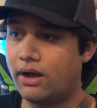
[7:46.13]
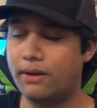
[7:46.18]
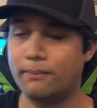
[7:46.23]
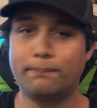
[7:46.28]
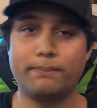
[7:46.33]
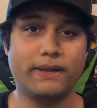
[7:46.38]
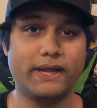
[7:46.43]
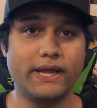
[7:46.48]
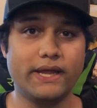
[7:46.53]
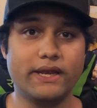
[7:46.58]

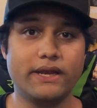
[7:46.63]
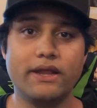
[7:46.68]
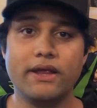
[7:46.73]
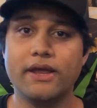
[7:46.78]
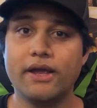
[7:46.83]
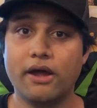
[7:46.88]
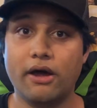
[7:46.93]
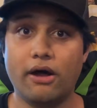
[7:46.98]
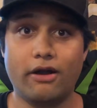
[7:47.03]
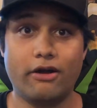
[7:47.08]
plane,
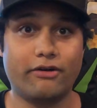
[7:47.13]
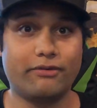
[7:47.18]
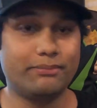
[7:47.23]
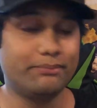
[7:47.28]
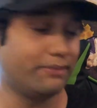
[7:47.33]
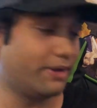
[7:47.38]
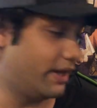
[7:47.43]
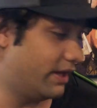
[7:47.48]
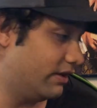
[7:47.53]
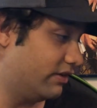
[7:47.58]
or
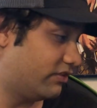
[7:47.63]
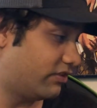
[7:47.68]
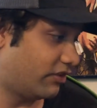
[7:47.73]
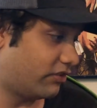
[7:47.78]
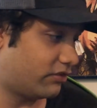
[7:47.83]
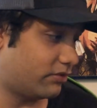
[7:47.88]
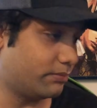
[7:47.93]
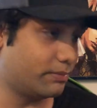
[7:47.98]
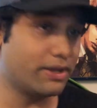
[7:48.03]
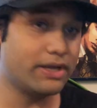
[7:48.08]
may it
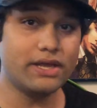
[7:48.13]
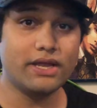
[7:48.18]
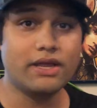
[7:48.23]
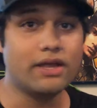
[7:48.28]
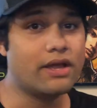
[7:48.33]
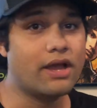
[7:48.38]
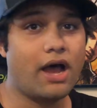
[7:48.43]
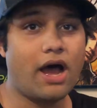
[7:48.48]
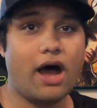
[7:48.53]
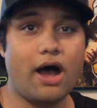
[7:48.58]
just be
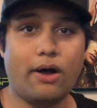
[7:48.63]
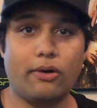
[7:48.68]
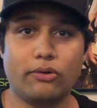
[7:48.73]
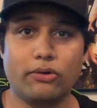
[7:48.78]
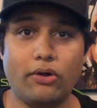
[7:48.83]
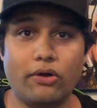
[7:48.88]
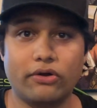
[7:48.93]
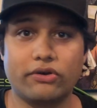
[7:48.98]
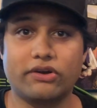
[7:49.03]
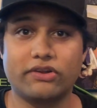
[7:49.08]
how
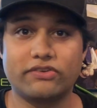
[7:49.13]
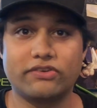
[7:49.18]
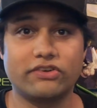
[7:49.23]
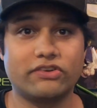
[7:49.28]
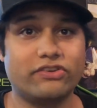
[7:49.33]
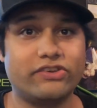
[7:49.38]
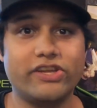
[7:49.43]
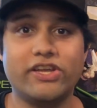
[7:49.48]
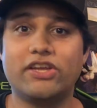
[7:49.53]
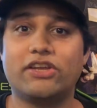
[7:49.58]
long does
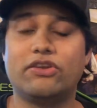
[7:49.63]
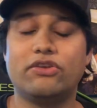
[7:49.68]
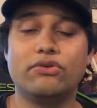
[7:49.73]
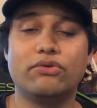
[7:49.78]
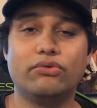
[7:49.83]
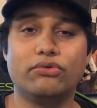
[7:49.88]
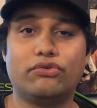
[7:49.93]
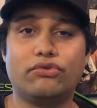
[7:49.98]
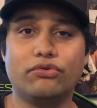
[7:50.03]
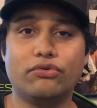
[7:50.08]
it take
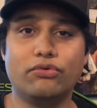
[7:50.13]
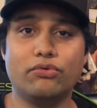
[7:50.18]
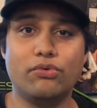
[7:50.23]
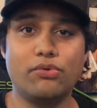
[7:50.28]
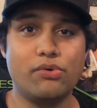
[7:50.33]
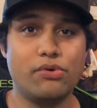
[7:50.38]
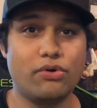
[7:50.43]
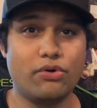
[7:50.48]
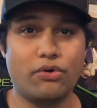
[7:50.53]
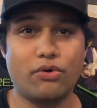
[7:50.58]
you to
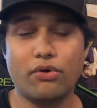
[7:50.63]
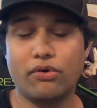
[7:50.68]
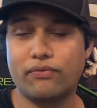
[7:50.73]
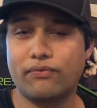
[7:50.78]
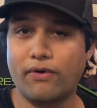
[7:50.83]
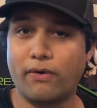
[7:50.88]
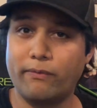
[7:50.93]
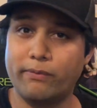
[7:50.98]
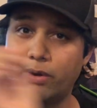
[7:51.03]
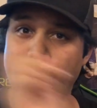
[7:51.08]
go
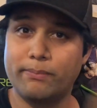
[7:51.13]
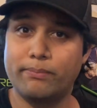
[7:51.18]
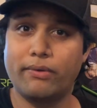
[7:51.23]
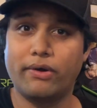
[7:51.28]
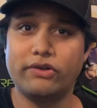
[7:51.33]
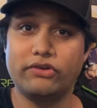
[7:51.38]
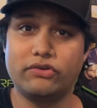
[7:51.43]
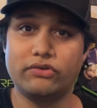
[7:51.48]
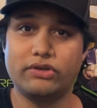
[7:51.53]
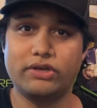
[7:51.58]
from one
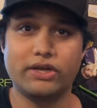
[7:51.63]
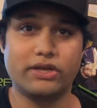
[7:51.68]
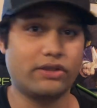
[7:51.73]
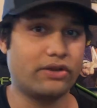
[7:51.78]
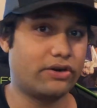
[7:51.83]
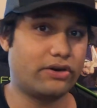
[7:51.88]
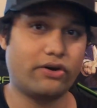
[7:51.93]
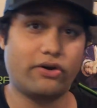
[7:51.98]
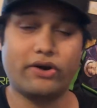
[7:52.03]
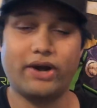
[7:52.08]
point to the
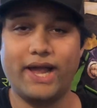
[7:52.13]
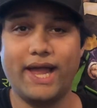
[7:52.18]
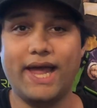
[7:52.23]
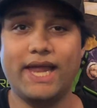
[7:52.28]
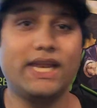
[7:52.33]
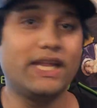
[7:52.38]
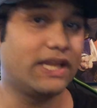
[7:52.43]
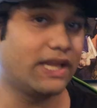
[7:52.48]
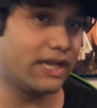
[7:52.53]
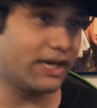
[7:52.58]
other, or
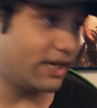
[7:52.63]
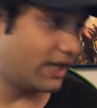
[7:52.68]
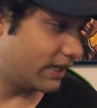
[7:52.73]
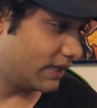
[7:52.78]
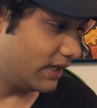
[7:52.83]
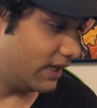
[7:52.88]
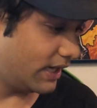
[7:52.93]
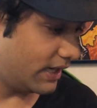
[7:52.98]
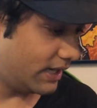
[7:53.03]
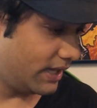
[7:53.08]
anything like
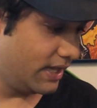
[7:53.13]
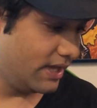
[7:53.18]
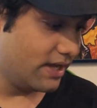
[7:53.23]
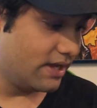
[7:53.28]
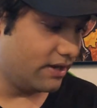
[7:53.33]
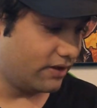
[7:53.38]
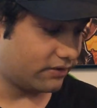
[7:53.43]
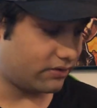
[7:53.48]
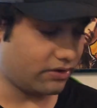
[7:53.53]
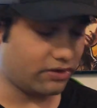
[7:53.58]
that.
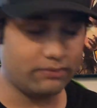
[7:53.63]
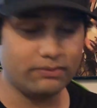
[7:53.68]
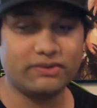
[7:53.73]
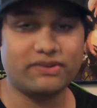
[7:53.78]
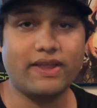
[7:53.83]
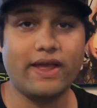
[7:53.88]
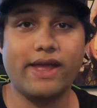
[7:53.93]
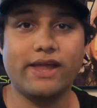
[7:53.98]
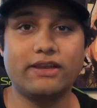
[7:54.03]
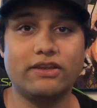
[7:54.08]
It's always
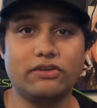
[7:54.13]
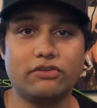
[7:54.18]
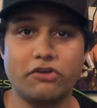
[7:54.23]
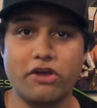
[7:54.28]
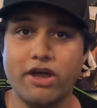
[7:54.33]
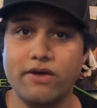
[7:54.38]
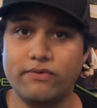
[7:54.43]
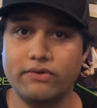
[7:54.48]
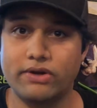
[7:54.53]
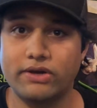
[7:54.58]
handy to
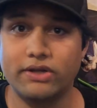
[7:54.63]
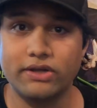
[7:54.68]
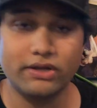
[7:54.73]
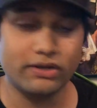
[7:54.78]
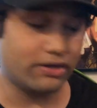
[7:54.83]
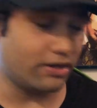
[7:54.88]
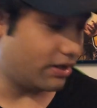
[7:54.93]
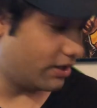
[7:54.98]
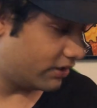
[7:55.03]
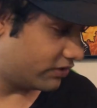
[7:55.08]
have
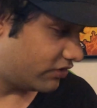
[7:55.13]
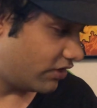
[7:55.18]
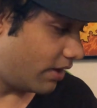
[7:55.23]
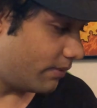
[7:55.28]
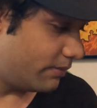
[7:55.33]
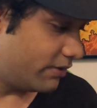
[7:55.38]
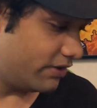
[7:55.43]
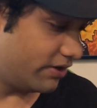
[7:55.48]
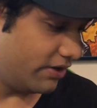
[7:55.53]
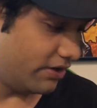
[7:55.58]
a
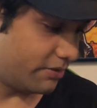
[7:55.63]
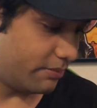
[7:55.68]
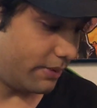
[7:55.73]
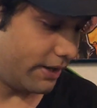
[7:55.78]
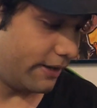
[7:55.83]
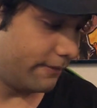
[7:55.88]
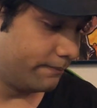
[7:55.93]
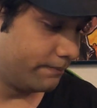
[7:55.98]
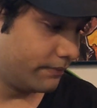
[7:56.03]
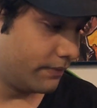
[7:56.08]
timer
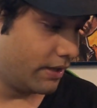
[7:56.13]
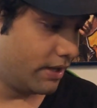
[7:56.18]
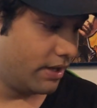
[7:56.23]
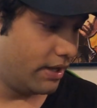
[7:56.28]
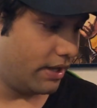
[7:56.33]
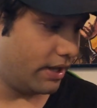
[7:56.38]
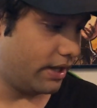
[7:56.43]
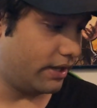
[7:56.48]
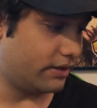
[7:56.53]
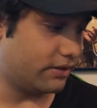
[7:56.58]
nearby.
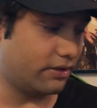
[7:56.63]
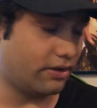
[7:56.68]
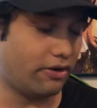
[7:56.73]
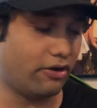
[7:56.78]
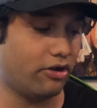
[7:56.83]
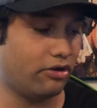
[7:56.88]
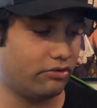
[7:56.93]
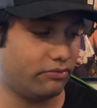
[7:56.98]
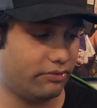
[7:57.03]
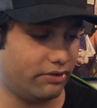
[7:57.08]
And
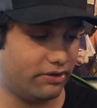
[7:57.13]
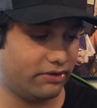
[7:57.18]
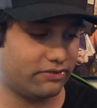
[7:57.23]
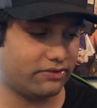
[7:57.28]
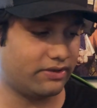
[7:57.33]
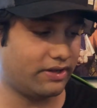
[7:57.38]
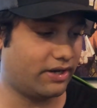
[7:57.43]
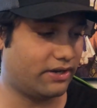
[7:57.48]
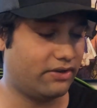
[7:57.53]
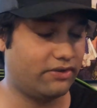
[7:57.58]
always
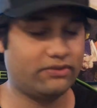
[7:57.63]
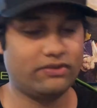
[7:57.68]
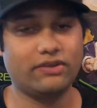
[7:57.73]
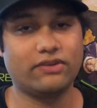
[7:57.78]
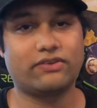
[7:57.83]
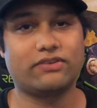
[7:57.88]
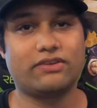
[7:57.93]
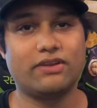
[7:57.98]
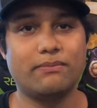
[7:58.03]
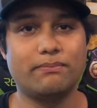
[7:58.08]
there is
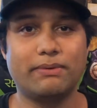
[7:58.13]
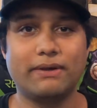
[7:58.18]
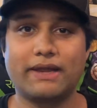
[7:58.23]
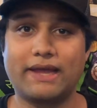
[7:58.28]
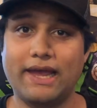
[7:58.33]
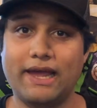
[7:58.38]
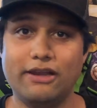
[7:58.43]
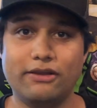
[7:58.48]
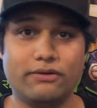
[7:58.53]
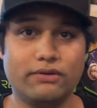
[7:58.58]
this simple
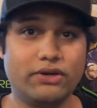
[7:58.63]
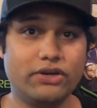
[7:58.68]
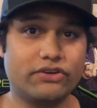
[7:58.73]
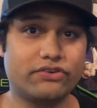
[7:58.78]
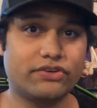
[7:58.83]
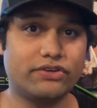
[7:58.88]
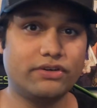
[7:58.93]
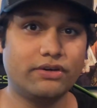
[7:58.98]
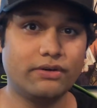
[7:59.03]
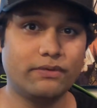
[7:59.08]

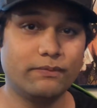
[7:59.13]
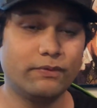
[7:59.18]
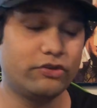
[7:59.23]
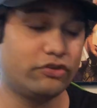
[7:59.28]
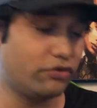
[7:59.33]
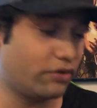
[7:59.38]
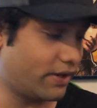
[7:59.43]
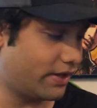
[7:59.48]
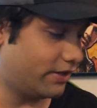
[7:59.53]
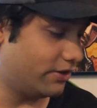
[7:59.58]
calculator which
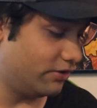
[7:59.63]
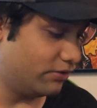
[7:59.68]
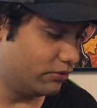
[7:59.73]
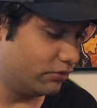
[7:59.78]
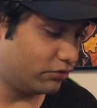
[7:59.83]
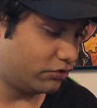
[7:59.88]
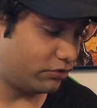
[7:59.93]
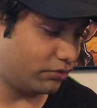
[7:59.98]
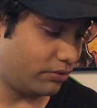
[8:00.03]
you can use to